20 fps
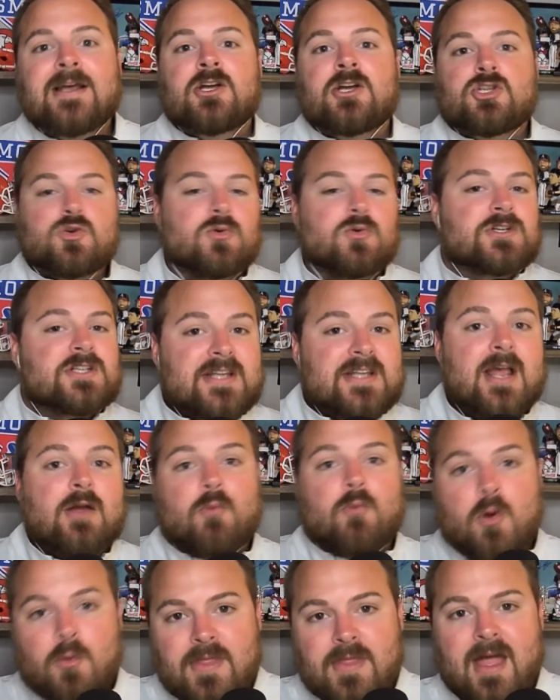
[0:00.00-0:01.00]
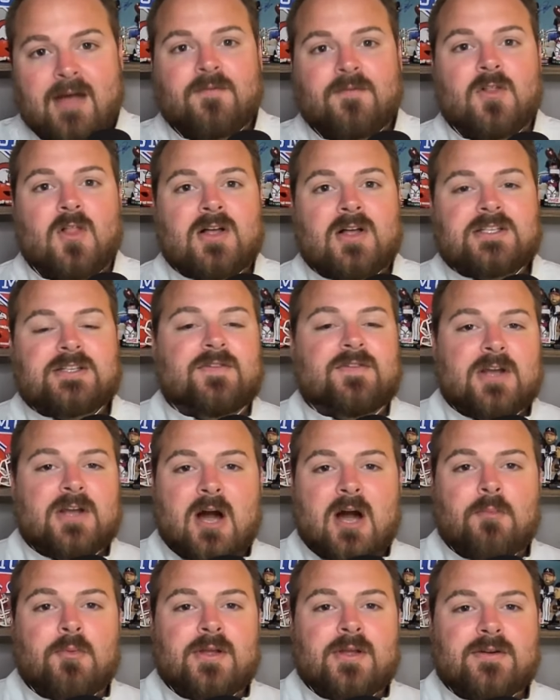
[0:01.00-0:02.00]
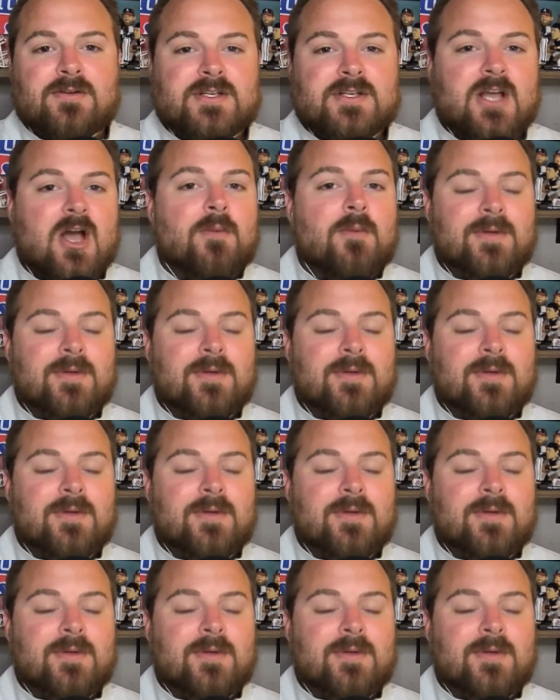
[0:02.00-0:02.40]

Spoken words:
Georgia State ruined that philosophy a couple years ago,